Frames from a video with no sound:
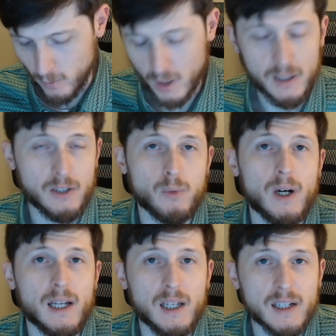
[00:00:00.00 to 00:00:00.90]
That's why
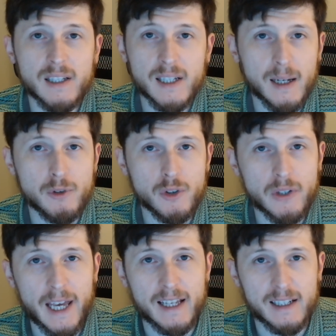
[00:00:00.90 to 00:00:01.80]
a lot of the times you
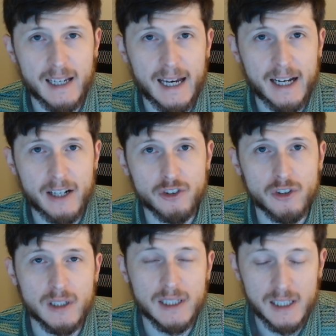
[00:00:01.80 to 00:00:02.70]
can't
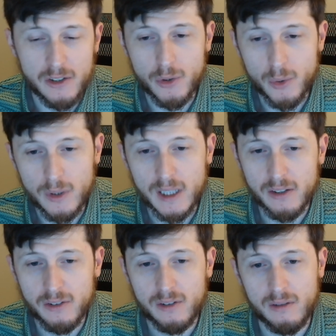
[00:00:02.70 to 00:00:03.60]
actually do
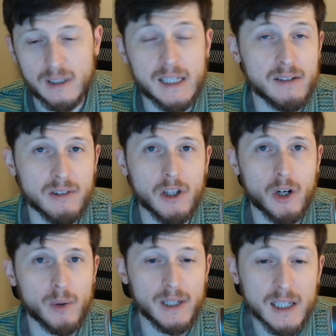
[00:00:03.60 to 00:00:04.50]
this, even though
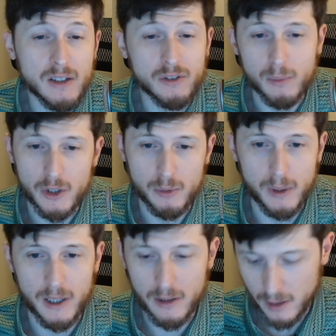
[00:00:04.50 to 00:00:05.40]
it is much
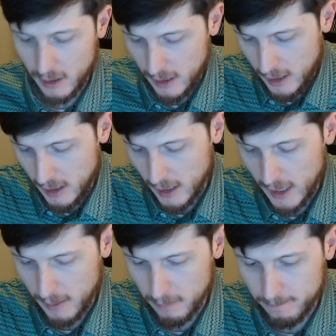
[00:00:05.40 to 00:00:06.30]
better.
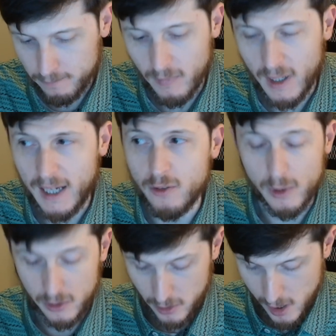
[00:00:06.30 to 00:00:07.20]
As we
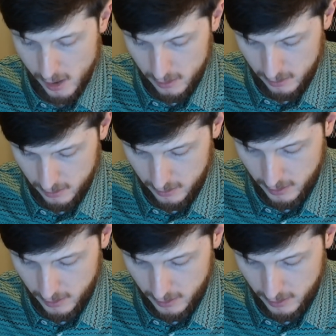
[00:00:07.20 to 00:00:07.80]
saw, there